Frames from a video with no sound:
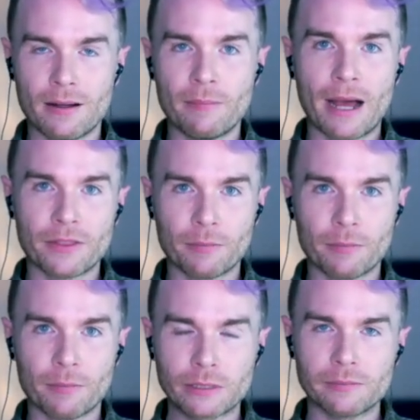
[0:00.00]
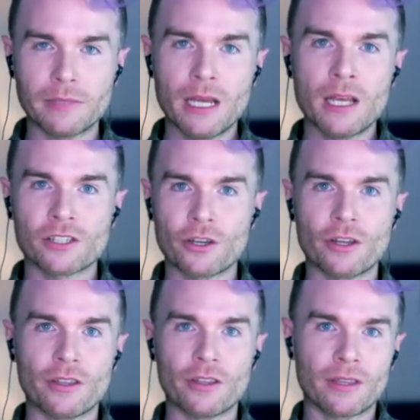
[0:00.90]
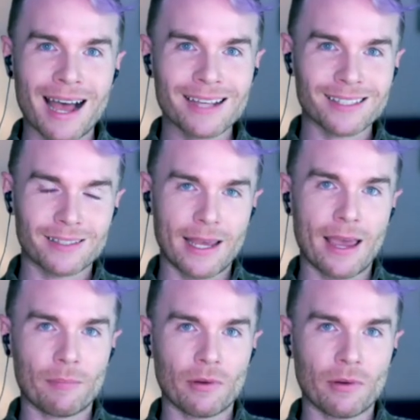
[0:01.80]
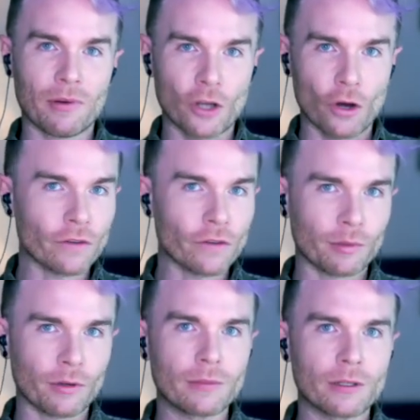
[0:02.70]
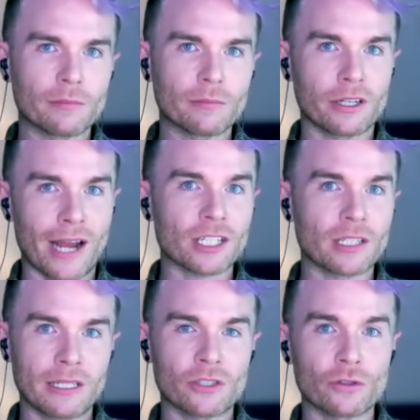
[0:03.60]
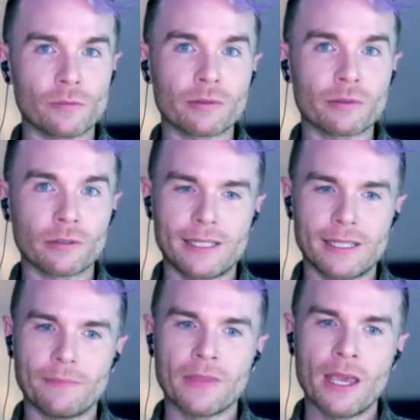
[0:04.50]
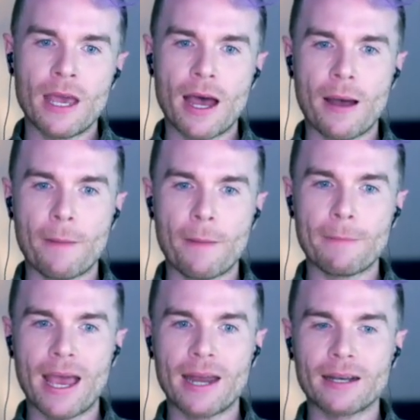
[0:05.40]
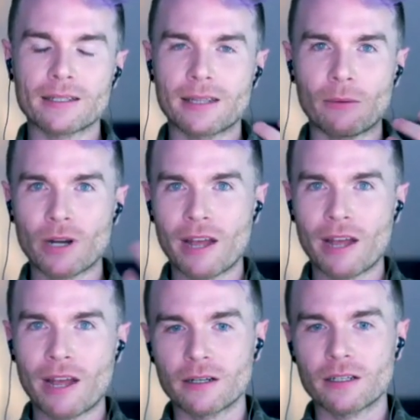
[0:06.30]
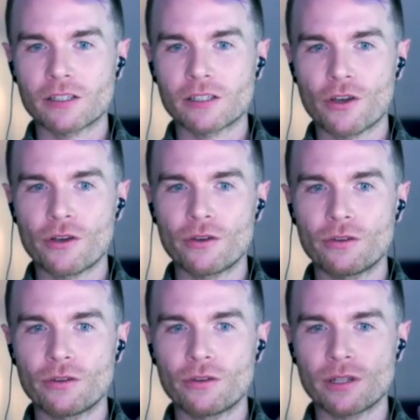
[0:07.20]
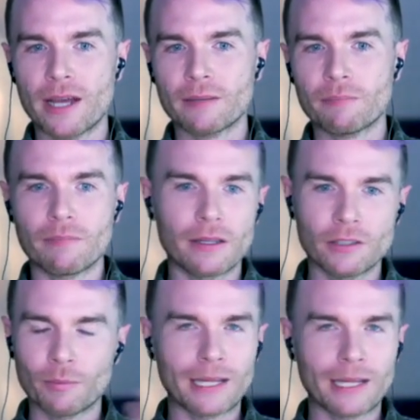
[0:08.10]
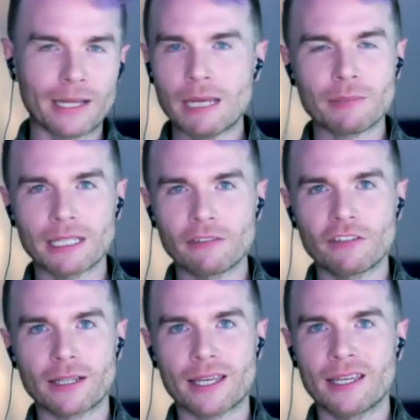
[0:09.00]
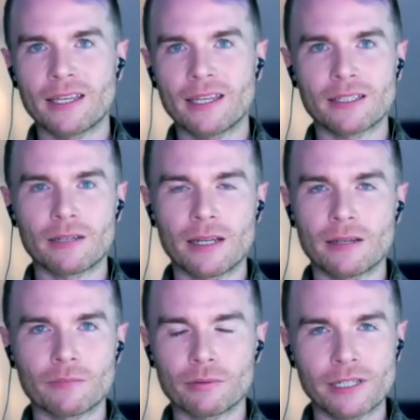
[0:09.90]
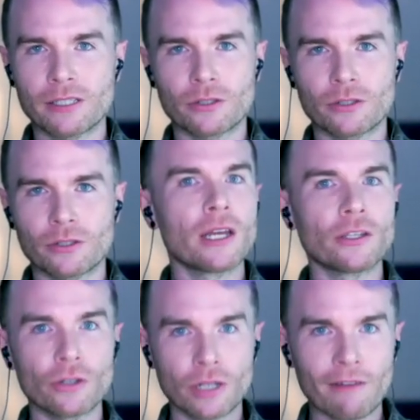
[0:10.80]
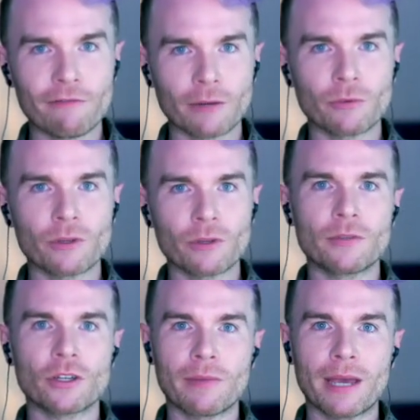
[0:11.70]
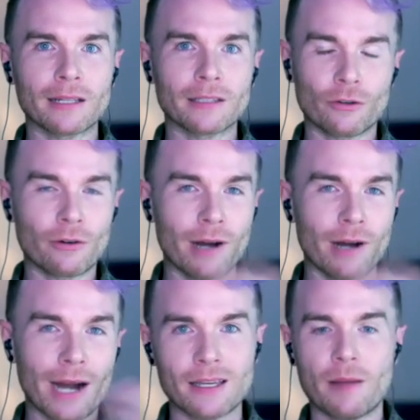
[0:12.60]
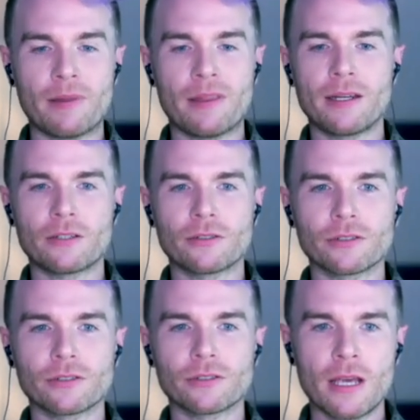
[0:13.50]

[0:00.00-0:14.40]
about the problem, so that the last step of solving the problem could actually be super easy. And they want to have fun. So like you're playing make-believe here, like kids in preschool. You can have fun with them. You can make crazy hypotheticals.